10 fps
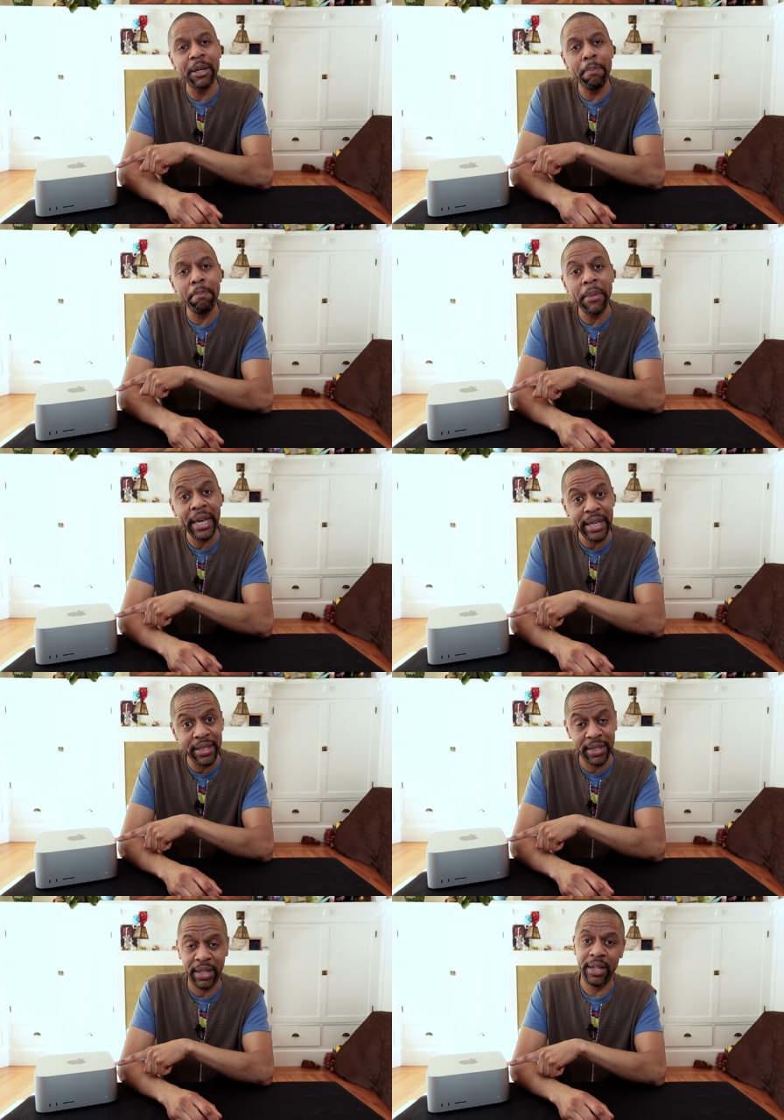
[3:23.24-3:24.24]

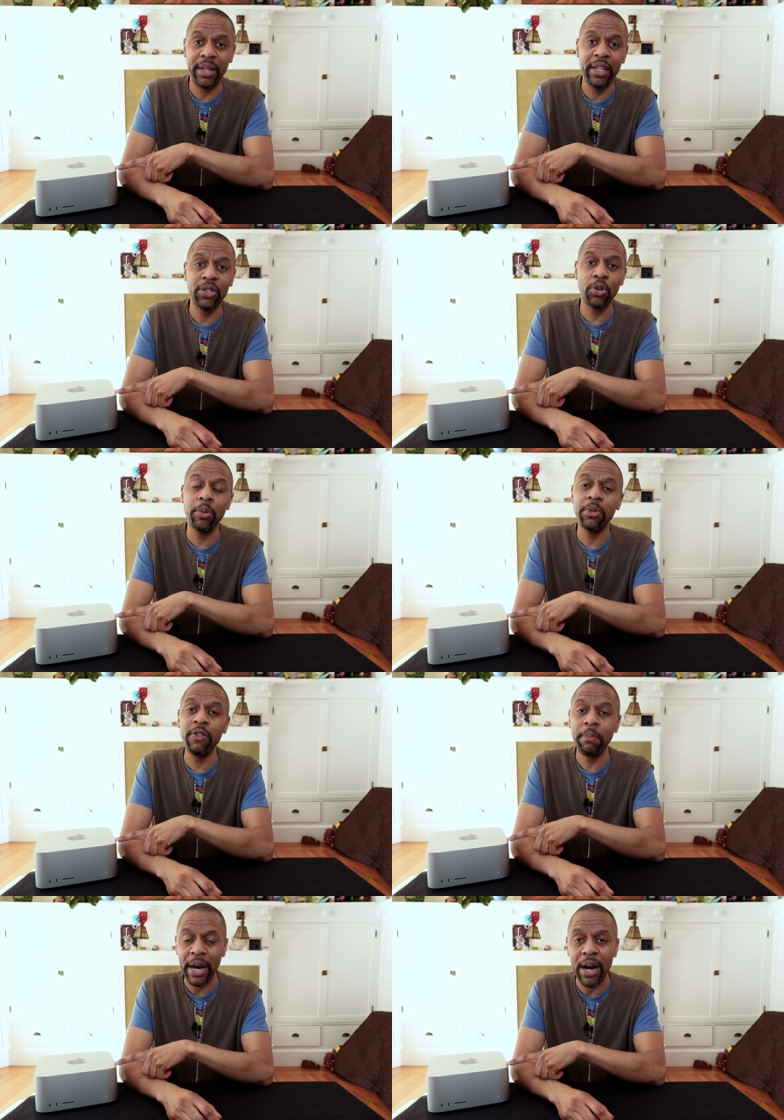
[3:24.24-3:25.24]
amazing in terms
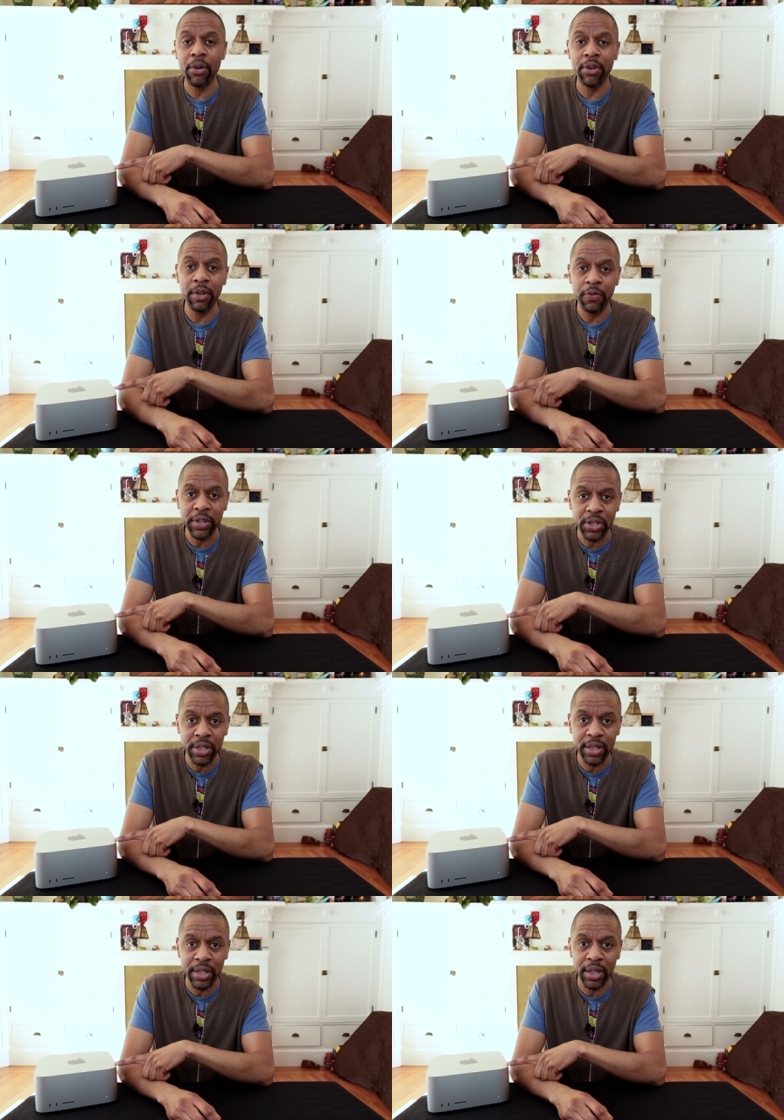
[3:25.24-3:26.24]
of power and
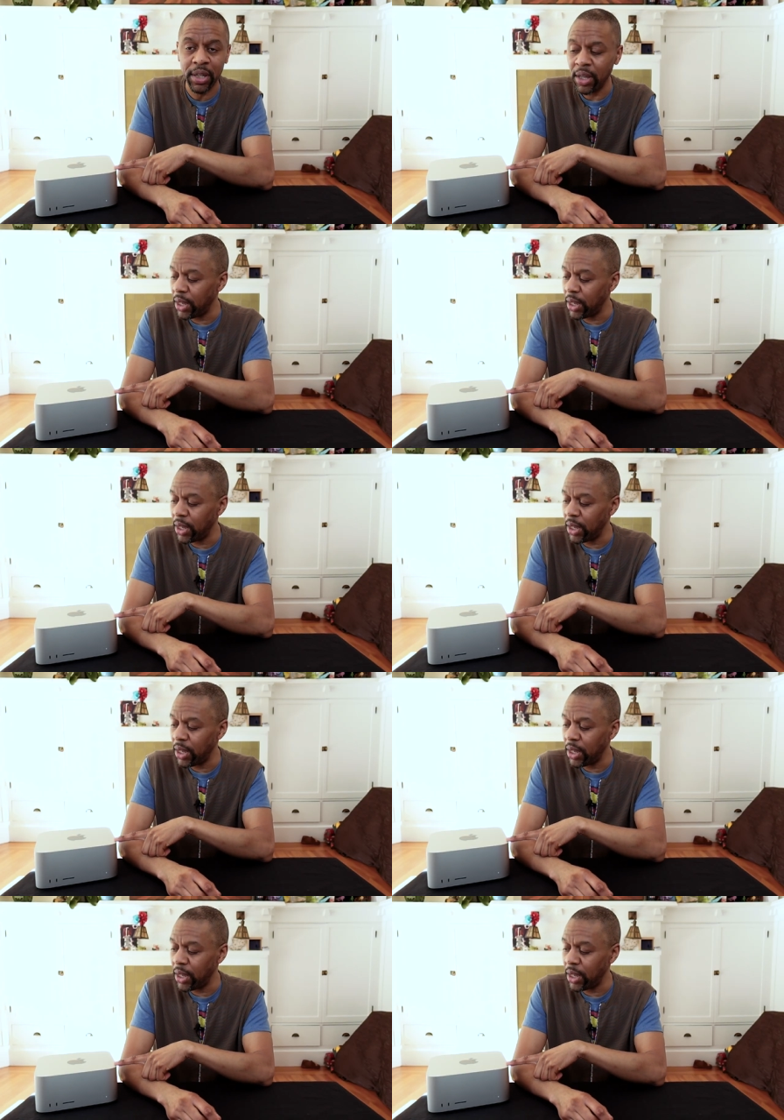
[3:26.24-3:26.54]
efficiency.